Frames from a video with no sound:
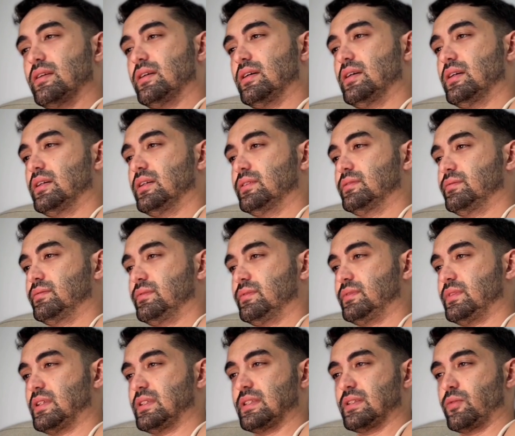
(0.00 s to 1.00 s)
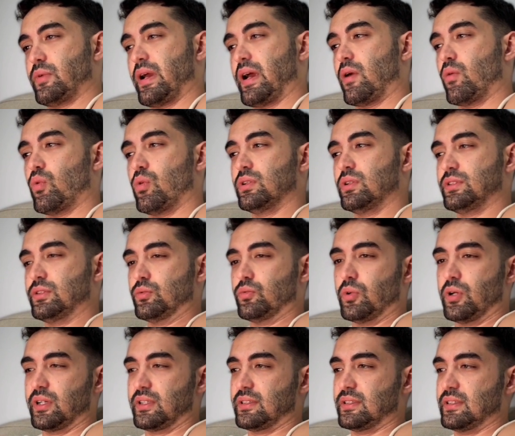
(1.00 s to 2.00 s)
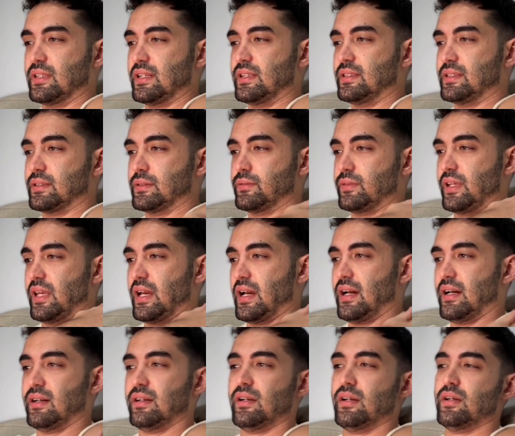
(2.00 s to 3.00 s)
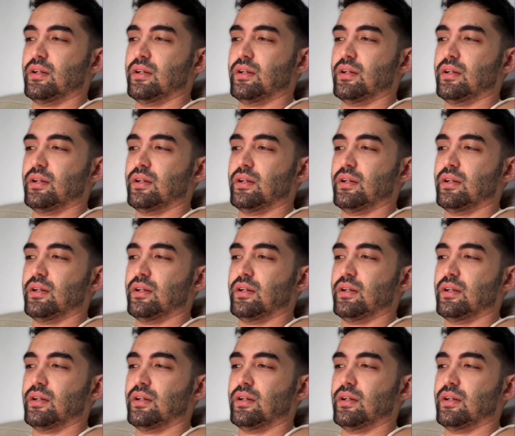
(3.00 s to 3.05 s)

Uh, this is the way I want to work today, so yeah.